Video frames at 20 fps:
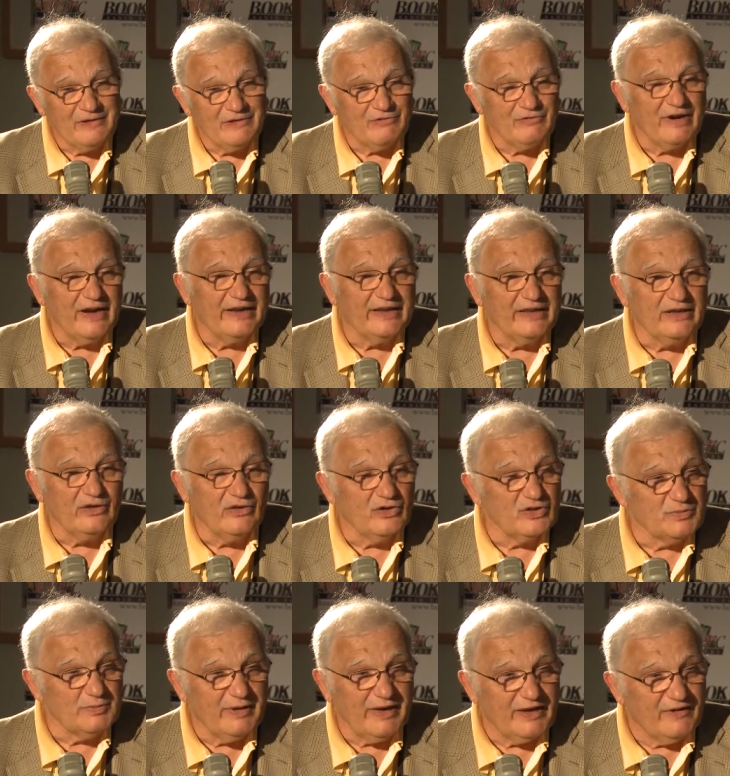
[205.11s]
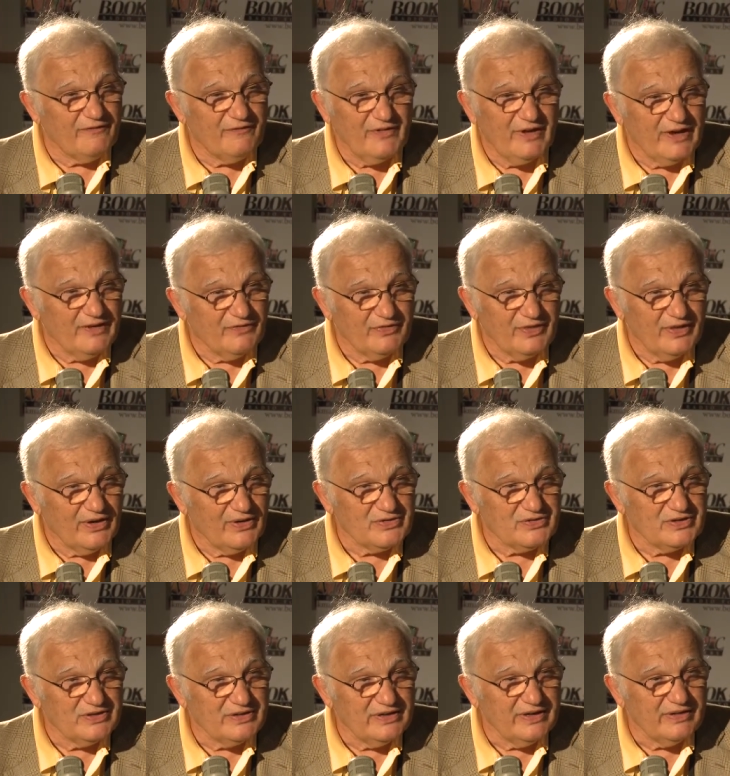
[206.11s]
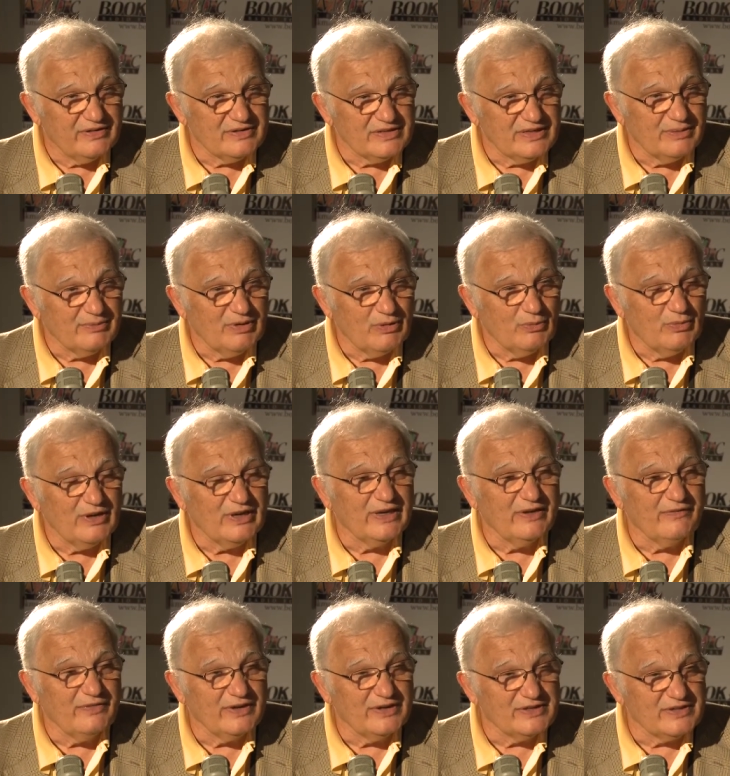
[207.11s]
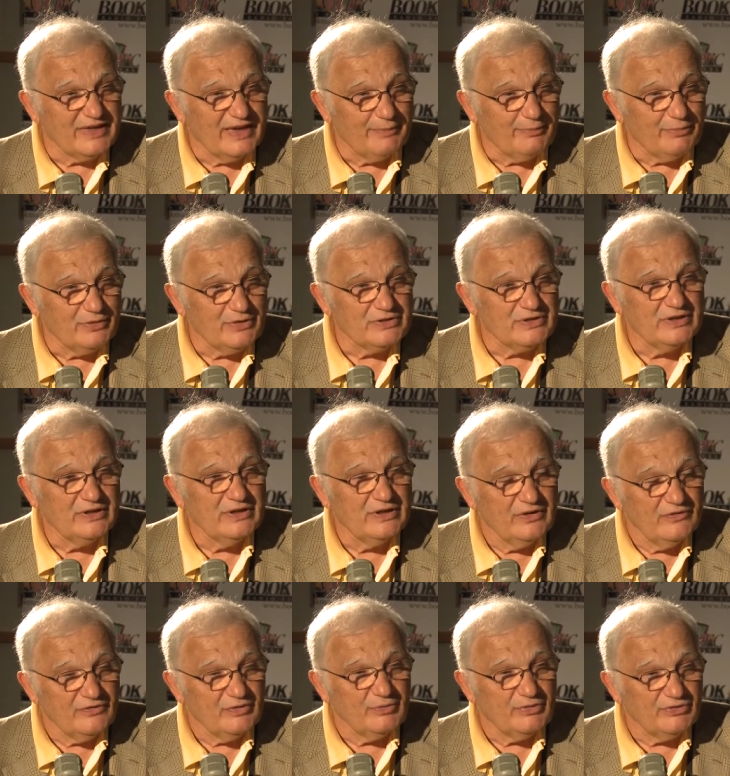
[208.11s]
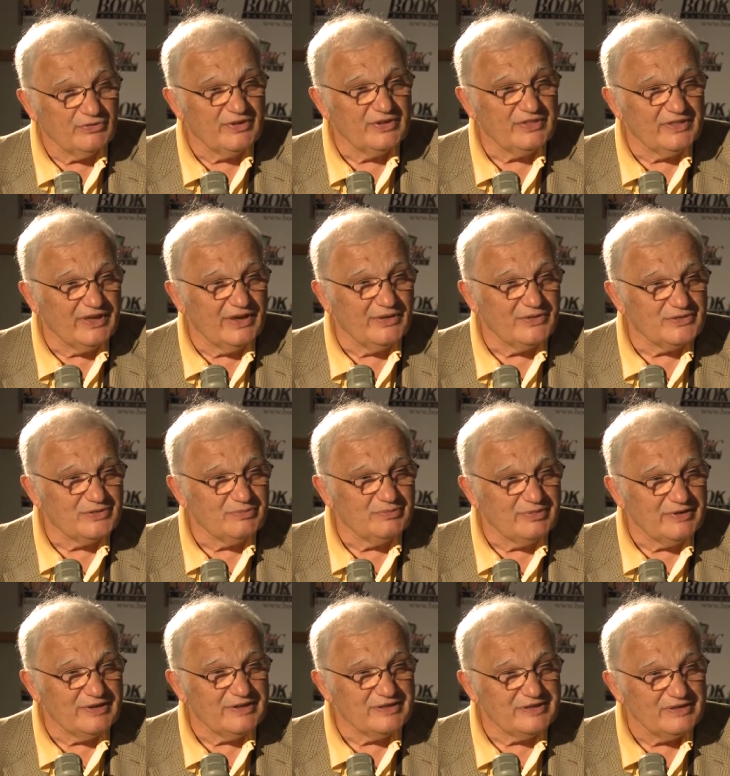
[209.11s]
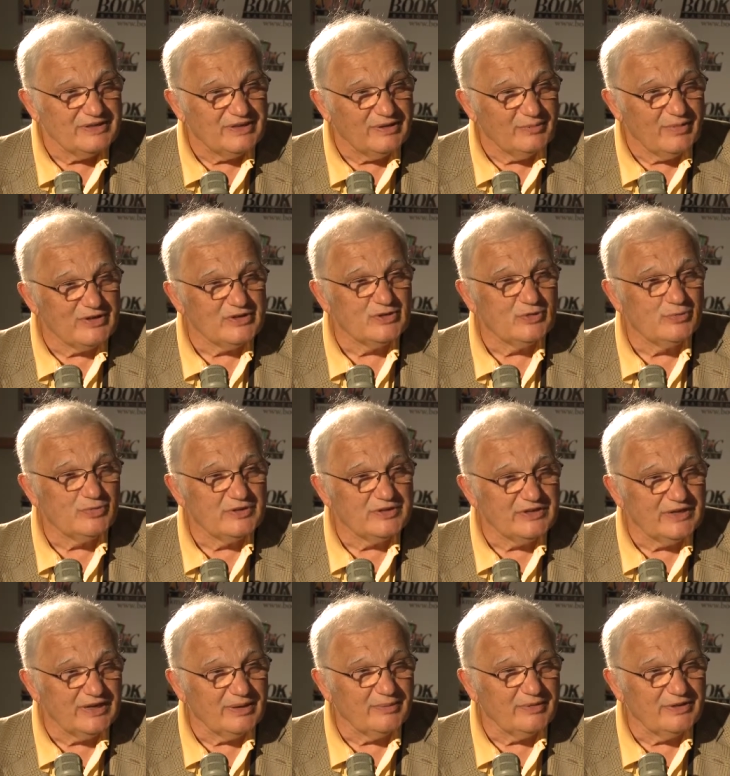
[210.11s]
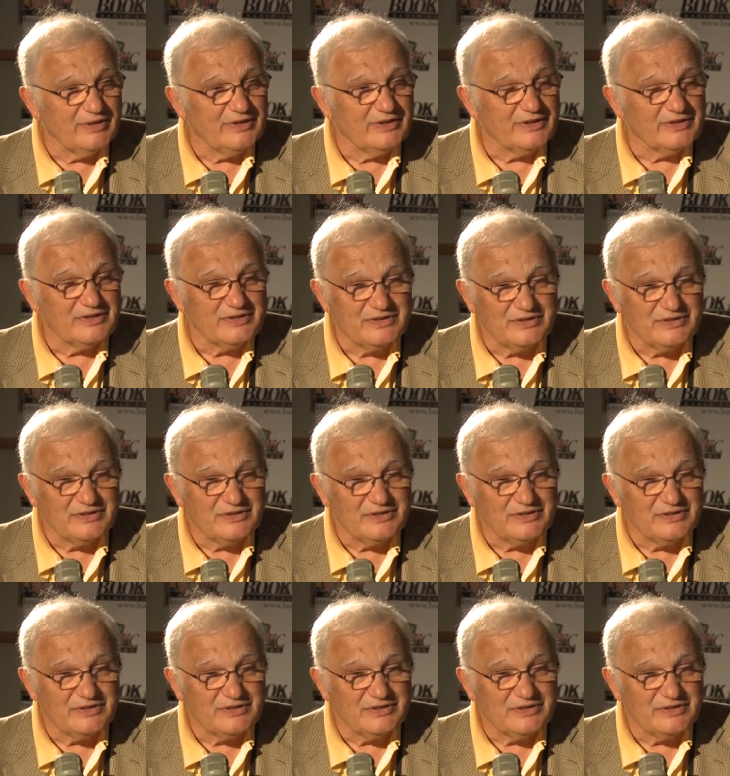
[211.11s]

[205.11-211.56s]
Writing goes back 5,000 years. I mean, we have examples from 3000 BC in Mesopotamia, the